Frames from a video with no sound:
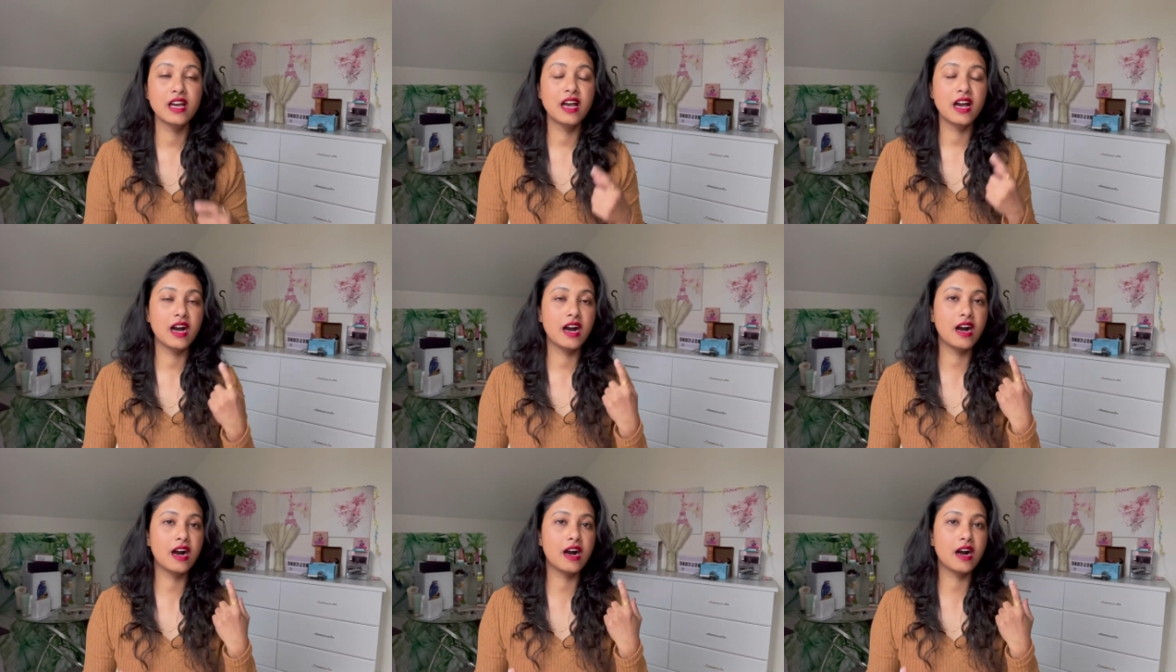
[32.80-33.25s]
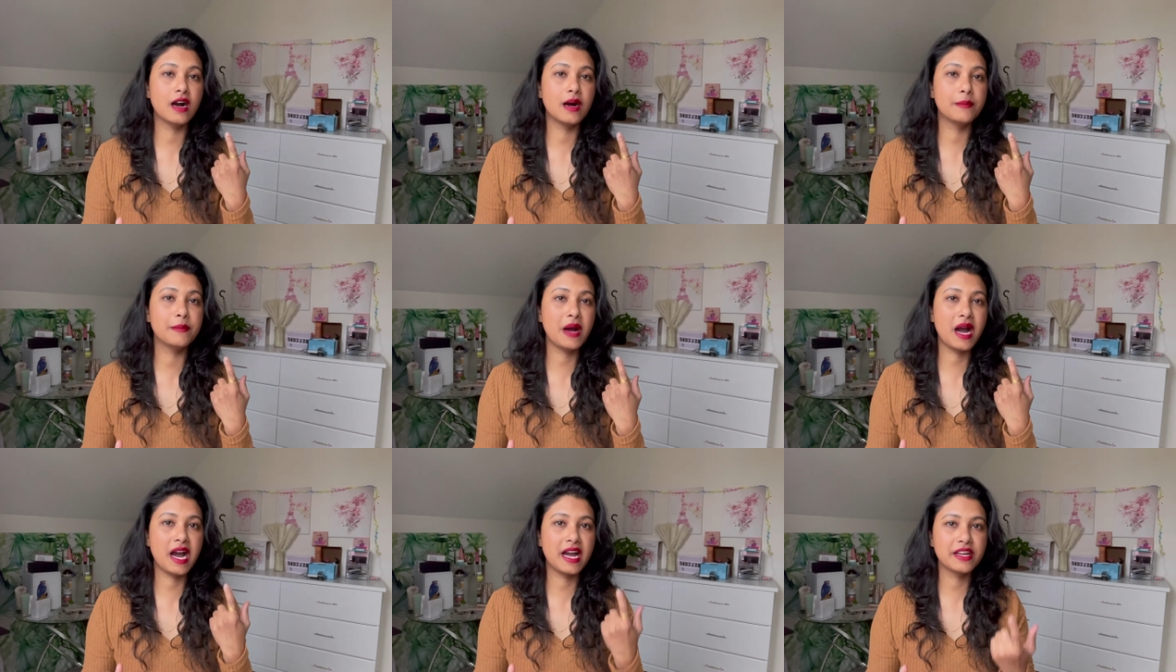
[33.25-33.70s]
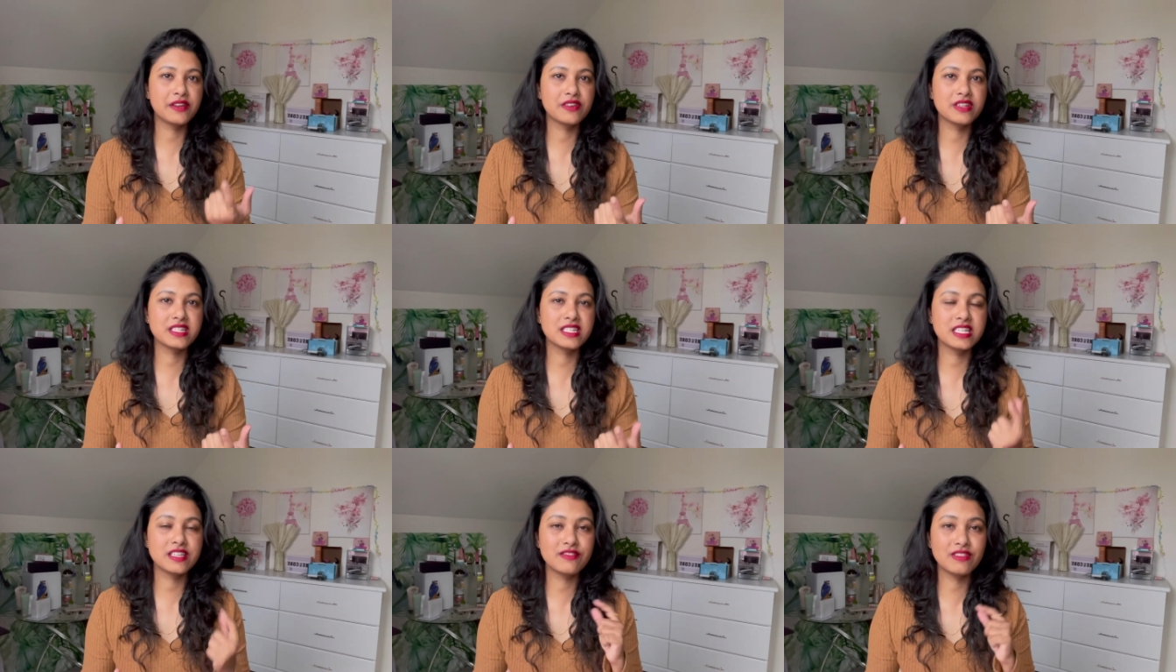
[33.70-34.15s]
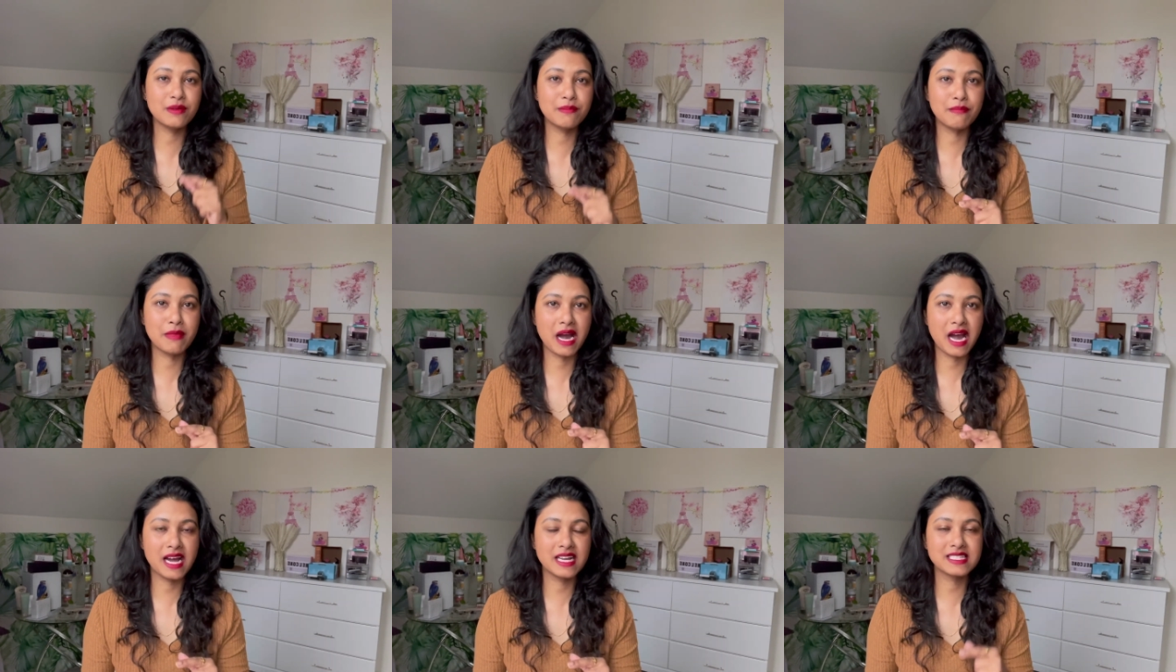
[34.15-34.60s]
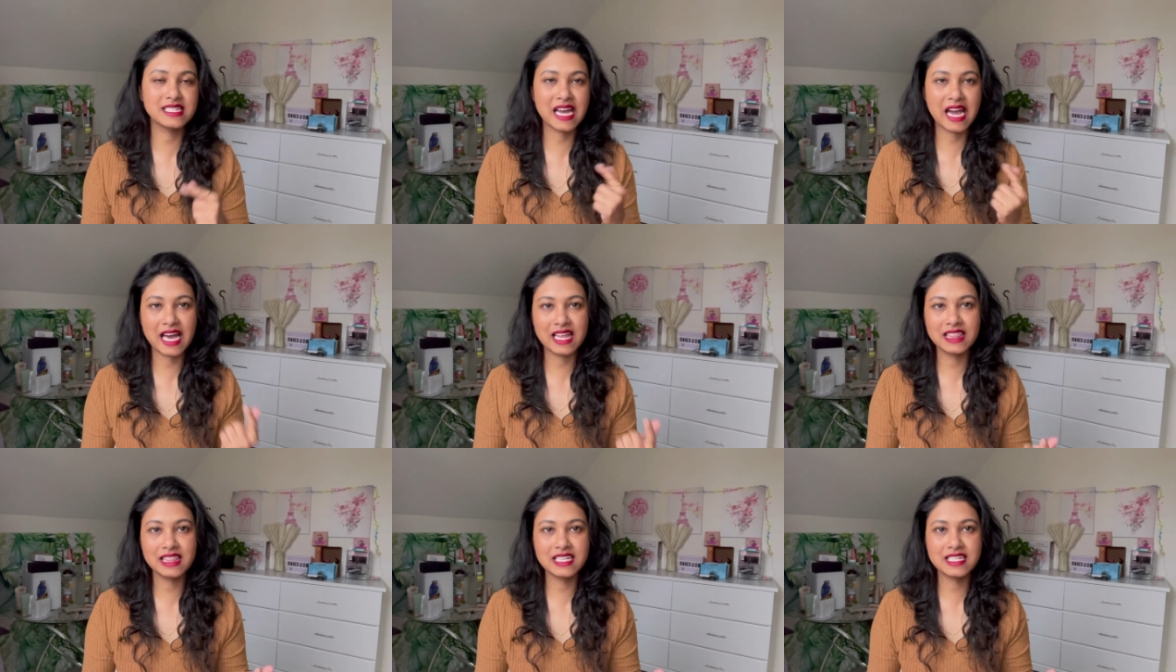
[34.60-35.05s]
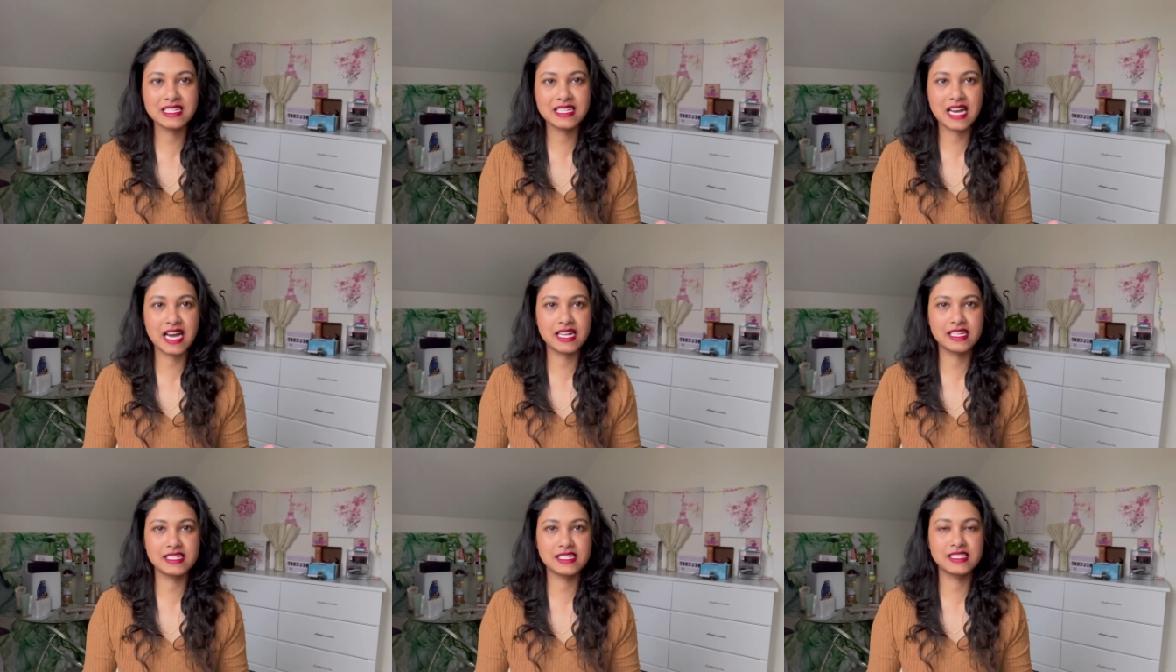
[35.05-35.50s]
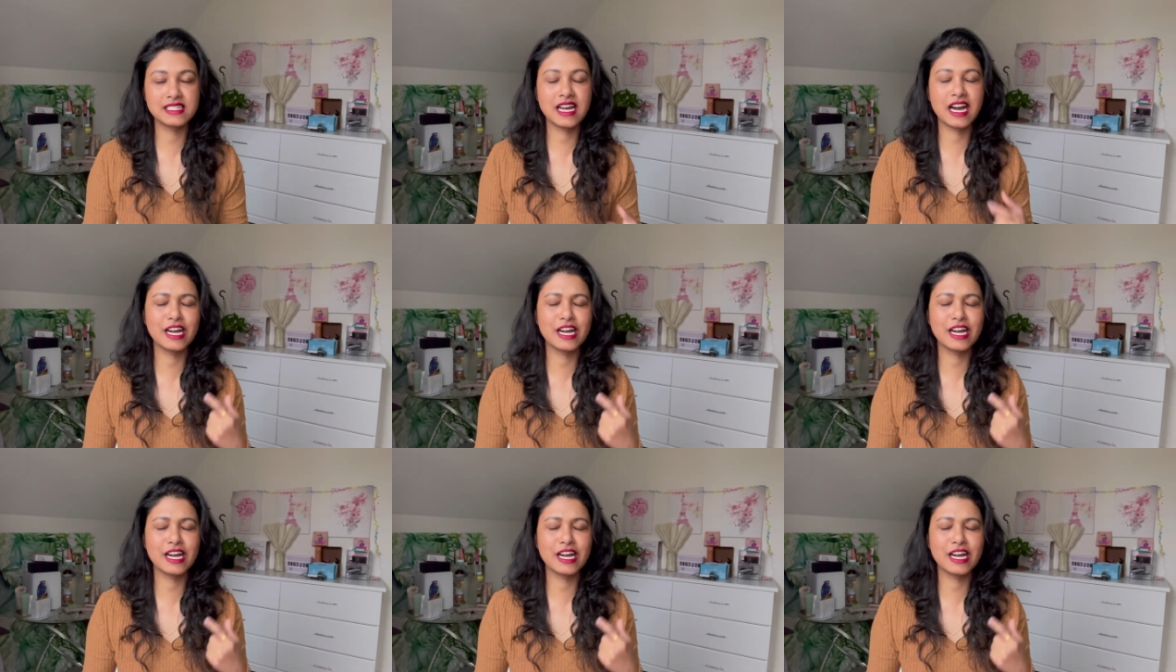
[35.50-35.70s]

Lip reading: I received the matte and the satin.